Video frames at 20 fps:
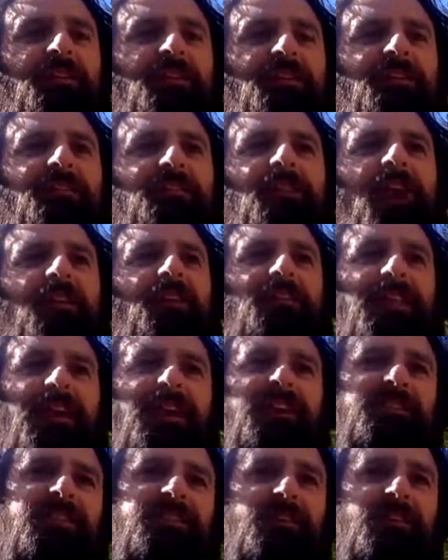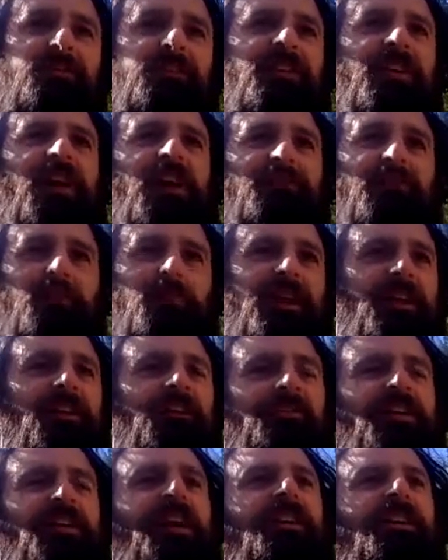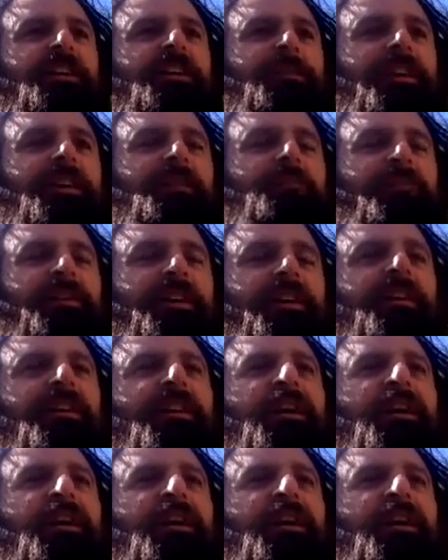not unlike the thing with the cover band I was talking about, but